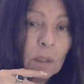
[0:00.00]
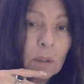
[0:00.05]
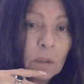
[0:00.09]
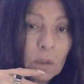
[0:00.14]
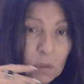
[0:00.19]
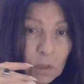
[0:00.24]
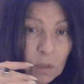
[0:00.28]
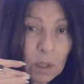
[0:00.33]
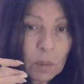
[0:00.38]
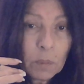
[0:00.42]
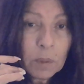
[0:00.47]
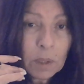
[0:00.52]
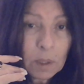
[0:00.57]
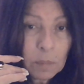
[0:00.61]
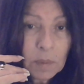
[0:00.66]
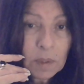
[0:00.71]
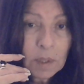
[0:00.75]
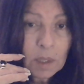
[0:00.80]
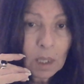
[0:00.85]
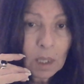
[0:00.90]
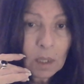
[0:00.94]
You see what
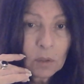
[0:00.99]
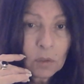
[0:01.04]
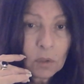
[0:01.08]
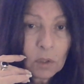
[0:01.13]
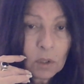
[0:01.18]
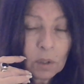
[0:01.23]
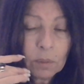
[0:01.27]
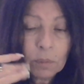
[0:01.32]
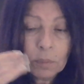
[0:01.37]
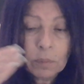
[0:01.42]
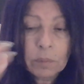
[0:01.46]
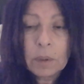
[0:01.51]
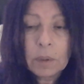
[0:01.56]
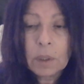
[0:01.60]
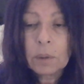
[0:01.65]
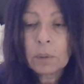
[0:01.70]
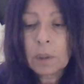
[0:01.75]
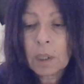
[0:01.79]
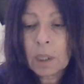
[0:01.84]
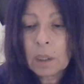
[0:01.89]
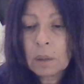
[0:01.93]
I'm saying to you?
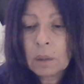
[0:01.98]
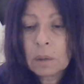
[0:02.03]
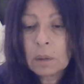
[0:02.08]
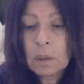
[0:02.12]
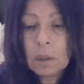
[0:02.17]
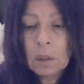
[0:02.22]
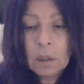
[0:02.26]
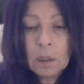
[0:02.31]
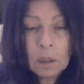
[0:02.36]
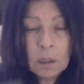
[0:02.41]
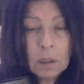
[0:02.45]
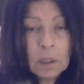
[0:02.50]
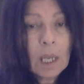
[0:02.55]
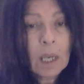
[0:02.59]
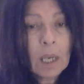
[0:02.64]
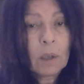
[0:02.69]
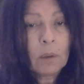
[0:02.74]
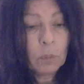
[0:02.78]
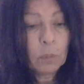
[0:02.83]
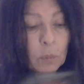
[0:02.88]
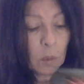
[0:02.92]
Okay.
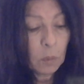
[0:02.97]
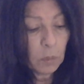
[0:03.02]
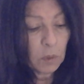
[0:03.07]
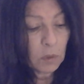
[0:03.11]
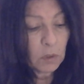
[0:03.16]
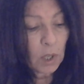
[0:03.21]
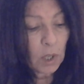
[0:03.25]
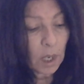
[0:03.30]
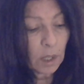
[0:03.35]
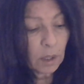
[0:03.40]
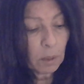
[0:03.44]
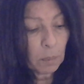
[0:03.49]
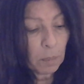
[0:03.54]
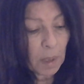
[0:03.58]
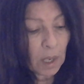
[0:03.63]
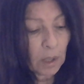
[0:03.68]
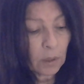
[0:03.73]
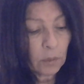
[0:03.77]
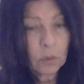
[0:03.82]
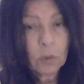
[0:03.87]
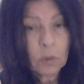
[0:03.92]
Now, when we talk
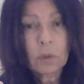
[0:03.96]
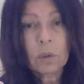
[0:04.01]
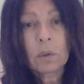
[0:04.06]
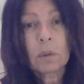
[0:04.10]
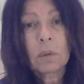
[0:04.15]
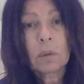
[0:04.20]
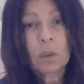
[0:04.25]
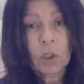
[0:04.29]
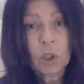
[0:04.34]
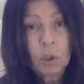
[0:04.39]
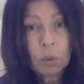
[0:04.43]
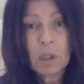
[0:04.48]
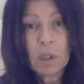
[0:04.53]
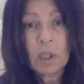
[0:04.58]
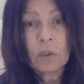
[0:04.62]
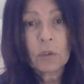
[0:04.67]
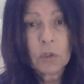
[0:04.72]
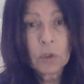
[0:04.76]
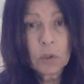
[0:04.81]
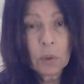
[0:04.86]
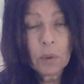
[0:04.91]
about the Three
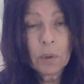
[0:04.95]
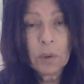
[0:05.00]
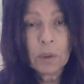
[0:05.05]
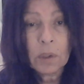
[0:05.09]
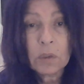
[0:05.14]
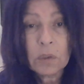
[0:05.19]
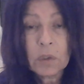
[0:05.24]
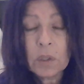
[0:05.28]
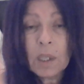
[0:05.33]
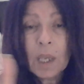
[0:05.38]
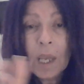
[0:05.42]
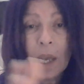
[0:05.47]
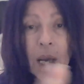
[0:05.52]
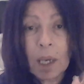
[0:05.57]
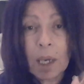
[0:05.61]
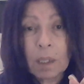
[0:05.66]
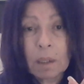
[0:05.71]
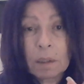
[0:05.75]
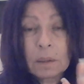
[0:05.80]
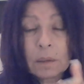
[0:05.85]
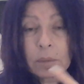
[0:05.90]
of Swords,
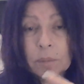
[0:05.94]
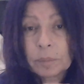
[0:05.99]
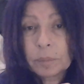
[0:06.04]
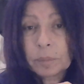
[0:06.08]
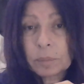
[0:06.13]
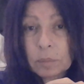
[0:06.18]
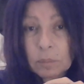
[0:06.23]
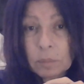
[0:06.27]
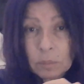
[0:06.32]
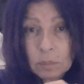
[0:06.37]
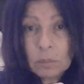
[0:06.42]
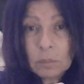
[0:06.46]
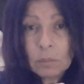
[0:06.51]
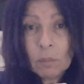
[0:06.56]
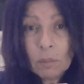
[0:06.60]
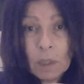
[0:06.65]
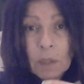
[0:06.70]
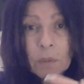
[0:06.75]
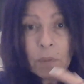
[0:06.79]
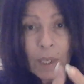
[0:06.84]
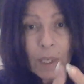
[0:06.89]
yeah,
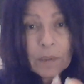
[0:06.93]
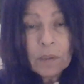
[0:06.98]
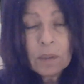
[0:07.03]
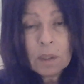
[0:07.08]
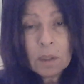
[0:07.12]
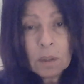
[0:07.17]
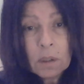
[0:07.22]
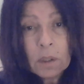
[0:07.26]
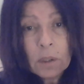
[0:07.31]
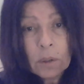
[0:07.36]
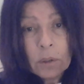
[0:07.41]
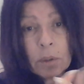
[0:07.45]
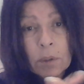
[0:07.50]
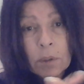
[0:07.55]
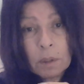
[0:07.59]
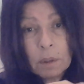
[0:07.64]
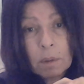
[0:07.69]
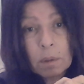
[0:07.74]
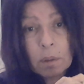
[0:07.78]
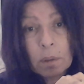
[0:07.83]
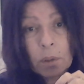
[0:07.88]
that's
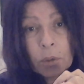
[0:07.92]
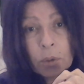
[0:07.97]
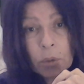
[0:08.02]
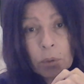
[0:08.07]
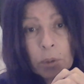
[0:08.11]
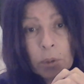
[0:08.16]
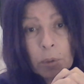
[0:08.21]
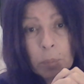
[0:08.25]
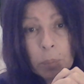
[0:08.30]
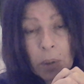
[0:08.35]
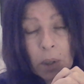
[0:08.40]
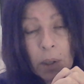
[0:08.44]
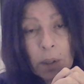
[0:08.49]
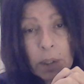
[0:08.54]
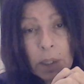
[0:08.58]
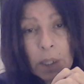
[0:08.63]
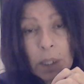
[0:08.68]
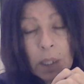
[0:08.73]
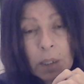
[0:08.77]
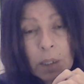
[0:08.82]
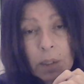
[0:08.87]
considered a third
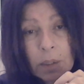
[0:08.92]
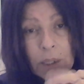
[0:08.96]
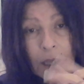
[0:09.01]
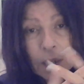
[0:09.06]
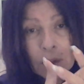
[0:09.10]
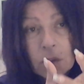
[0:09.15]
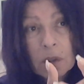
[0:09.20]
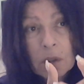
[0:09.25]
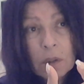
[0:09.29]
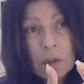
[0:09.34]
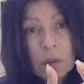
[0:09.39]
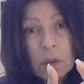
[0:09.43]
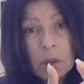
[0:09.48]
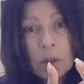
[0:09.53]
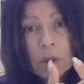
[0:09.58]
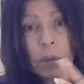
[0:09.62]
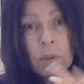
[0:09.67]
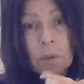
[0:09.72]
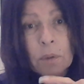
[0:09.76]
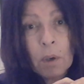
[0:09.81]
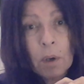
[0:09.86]
party. That's
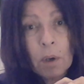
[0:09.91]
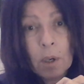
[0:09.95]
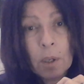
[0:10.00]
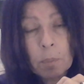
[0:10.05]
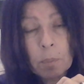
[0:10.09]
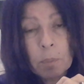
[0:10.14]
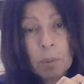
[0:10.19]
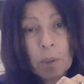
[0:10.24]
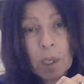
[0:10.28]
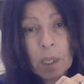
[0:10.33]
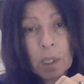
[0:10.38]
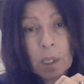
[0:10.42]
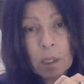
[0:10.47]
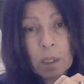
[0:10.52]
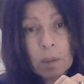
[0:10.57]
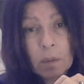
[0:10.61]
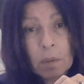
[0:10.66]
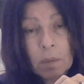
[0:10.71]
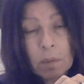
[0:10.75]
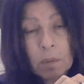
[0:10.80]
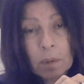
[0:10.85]
considered heartbreak.
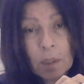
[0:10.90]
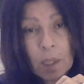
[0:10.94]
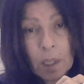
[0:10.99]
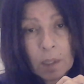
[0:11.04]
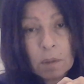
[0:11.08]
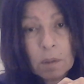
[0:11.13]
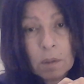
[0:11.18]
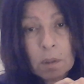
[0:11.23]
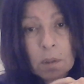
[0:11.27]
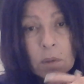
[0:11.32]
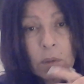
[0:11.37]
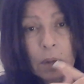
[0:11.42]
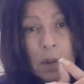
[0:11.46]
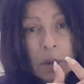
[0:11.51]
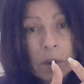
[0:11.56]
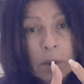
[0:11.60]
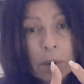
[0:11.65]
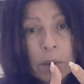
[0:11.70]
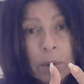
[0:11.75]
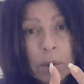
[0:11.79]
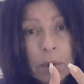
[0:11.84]
That's
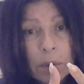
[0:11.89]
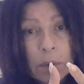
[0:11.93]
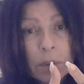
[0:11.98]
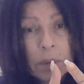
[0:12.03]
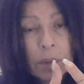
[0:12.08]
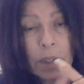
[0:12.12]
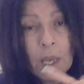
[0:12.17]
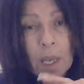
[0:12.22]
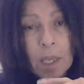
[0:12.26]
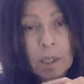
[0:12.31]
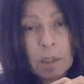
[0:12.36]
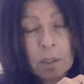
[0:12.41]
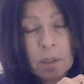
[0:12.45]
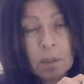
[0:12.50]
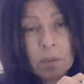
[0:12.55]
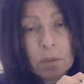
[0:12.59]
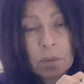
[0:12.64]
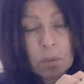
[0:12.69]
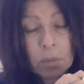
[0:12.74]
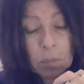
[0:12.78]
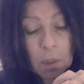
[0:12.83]
considered
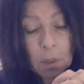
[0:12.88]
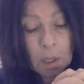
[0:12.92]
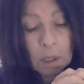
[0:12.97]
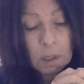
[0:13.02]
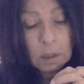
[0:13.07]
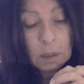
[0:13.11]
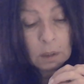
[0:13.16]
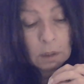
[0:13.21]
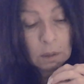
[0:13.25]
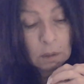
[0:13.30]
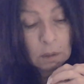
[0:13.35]
sadness, right?